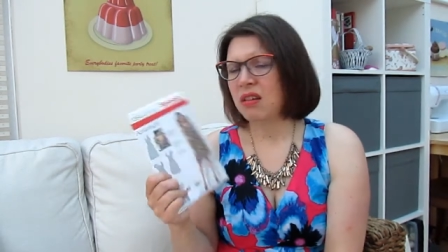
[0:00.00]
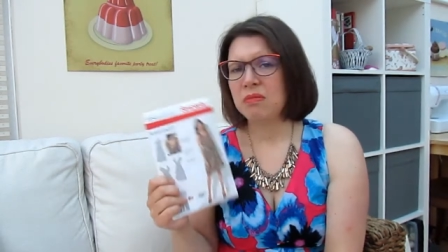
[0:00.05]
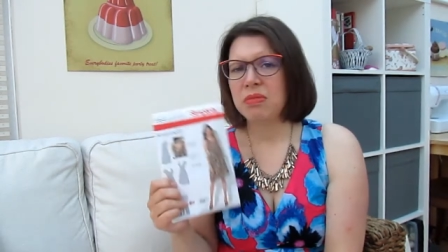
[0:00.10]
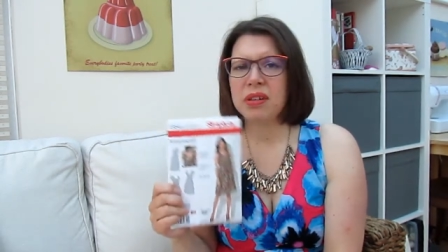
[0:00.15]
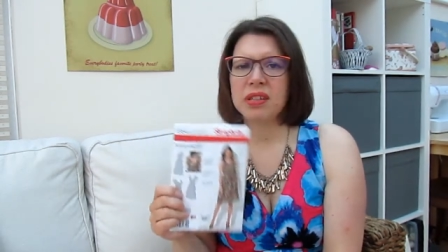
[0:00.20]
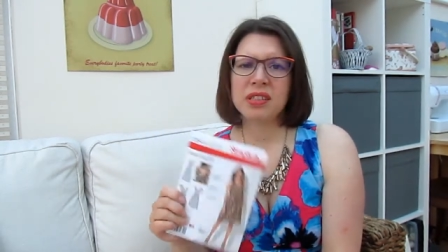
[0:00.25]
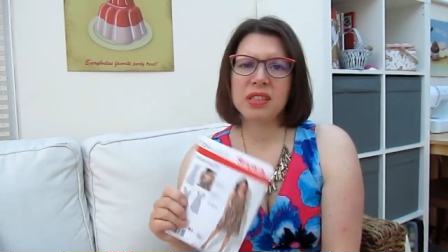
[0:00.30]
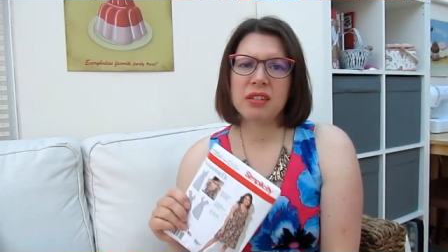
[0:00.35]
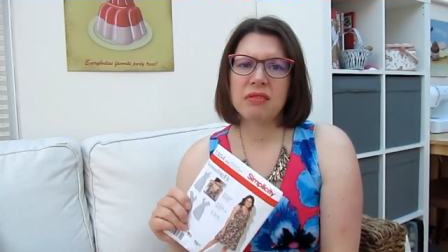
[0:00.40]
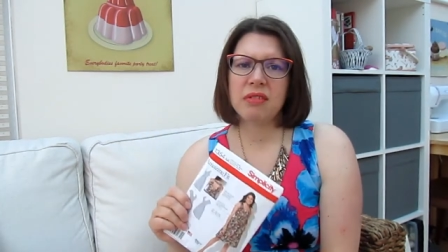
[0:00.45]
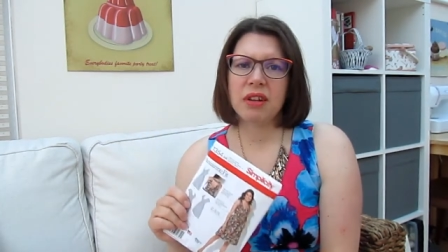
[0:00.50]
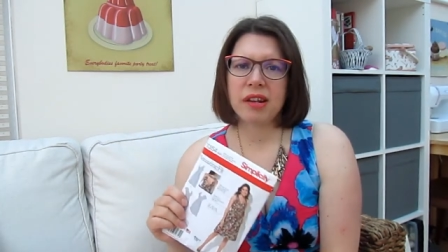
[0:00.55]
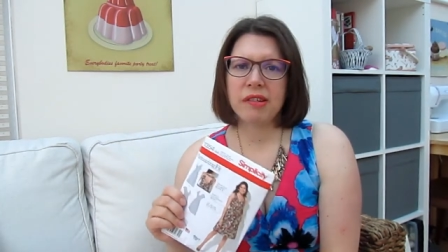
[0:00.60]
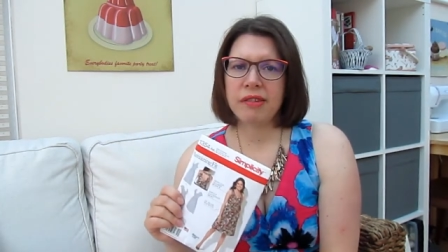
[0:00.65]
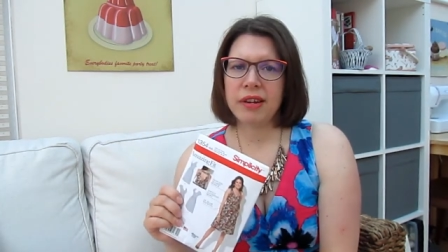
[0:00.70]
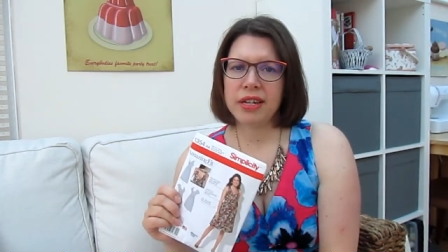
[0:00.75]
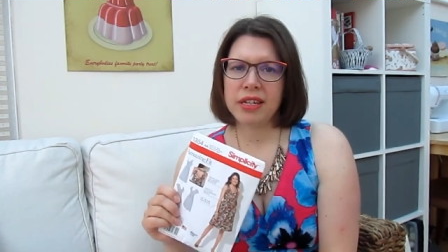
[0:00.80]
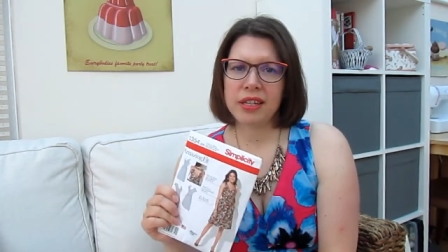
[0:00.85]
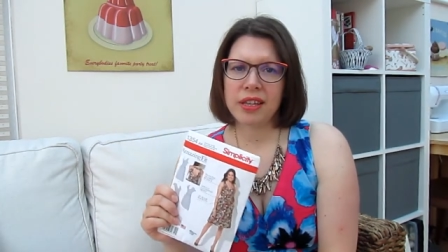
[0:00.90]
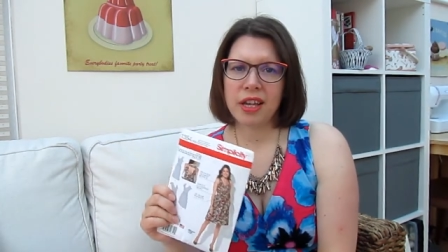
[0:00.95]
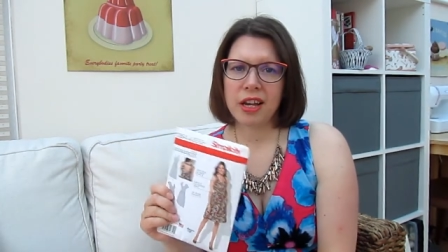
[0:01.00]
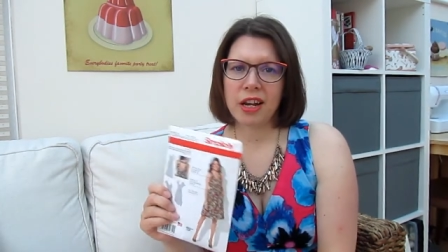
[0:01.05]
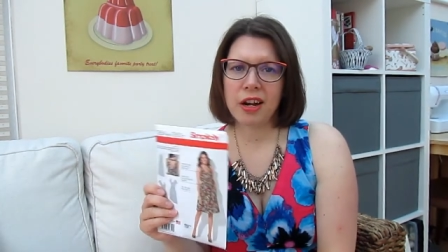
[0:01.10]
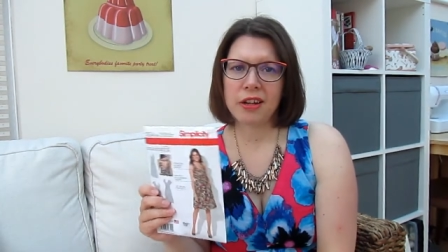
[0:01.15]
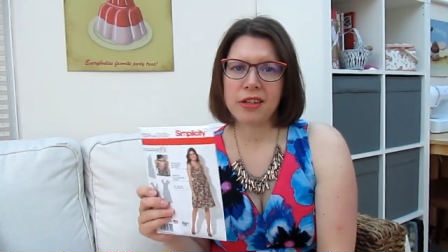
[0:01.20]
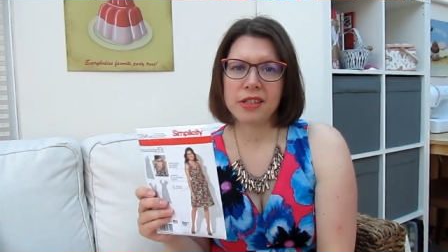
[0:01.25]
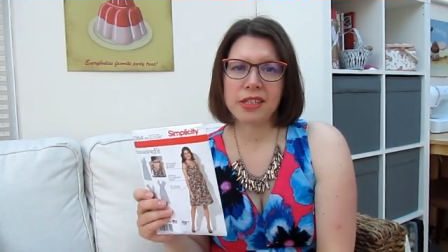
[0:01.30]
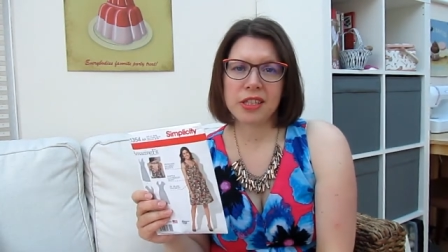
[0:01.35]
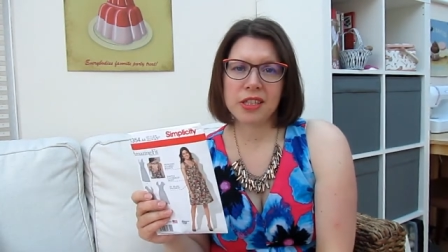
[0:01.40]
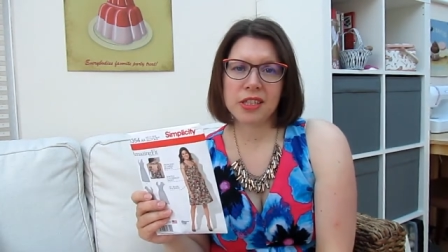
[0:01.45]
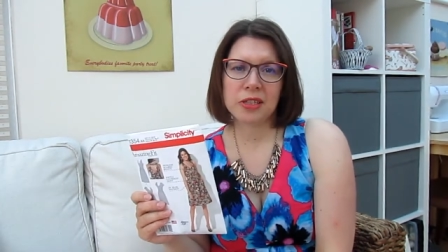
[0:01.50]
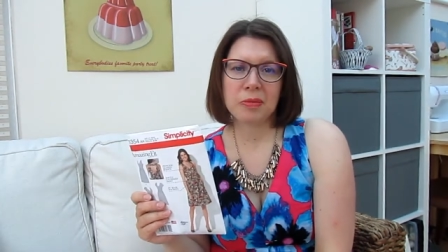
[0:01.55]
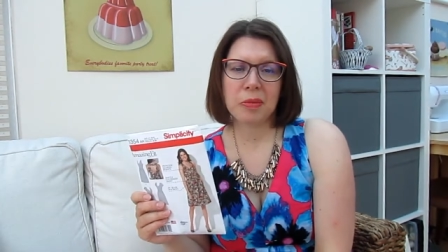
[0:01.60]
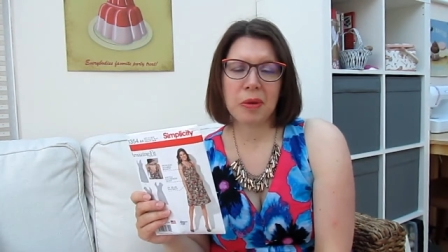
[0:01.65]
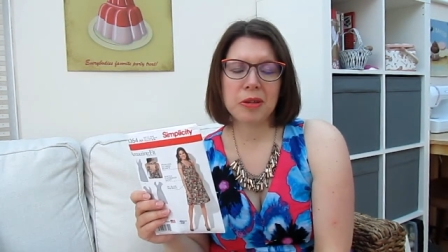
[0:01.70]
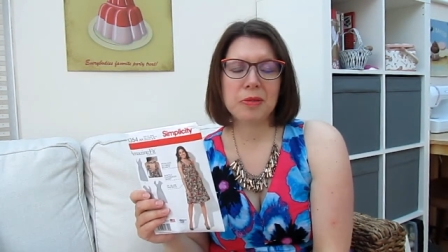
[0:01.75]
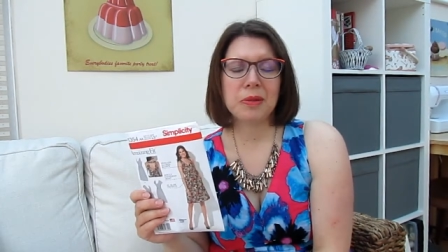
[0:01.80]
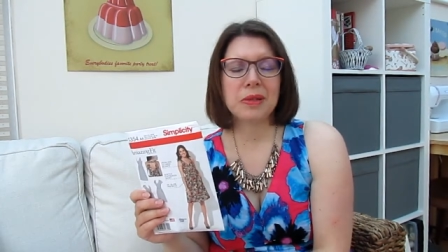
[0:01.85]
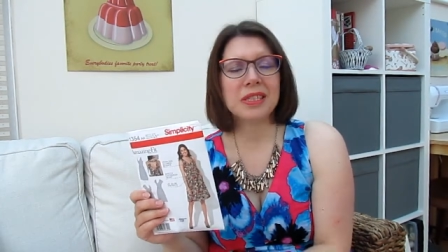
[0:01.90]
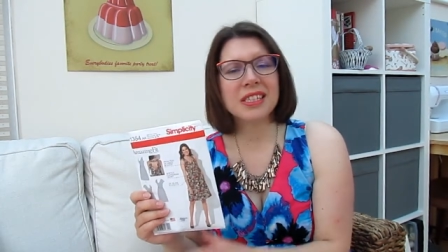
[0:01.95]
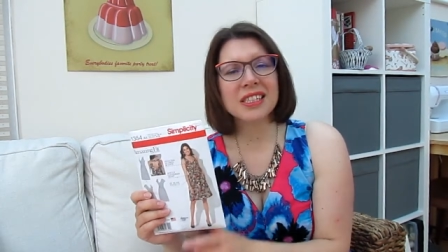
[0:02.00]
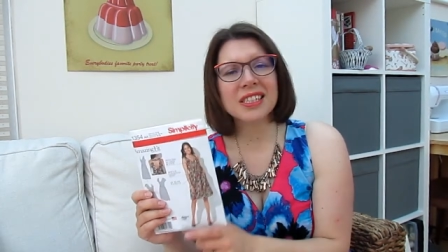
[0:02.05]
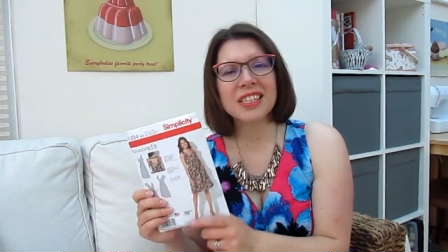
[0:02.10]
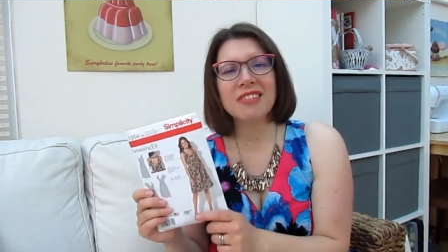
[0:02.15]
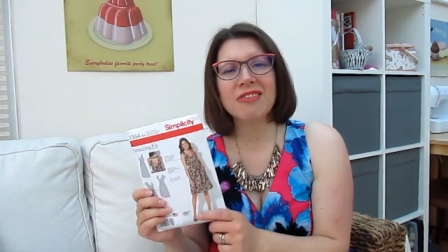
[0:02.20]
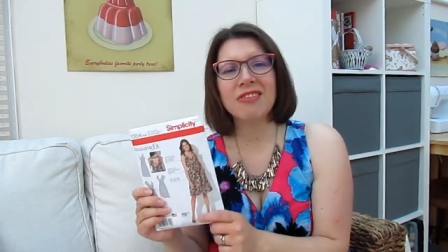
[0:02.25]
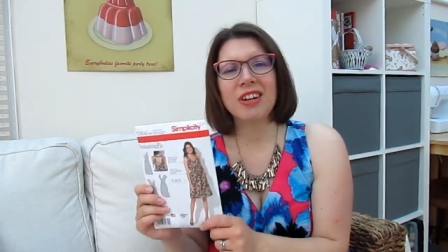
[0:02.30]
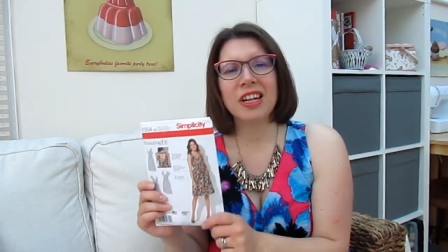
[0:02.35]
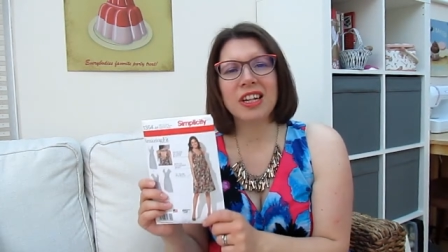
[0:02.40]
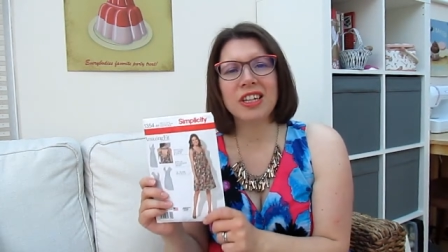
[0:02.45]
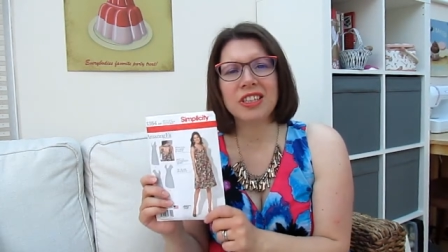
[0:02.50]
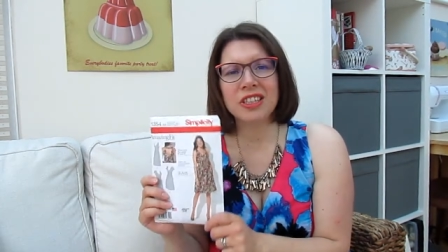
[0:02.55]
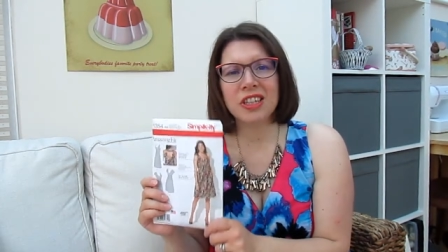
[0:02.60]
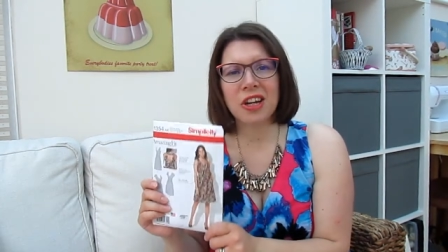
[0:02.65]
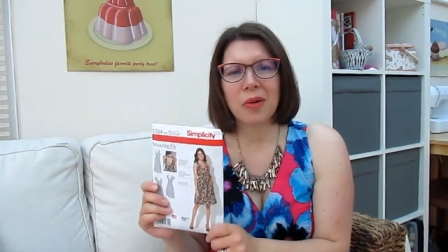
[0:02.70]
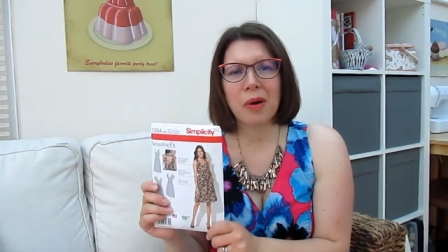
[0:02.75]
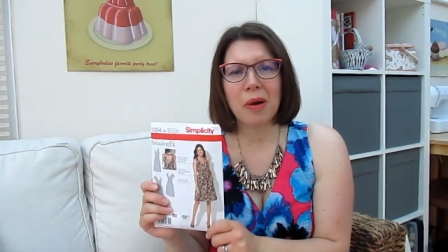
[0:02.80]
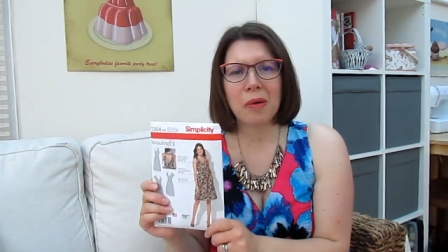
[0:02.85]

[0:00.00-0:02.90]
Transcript: because I didn't really read it that closely I suppose it doesn't really show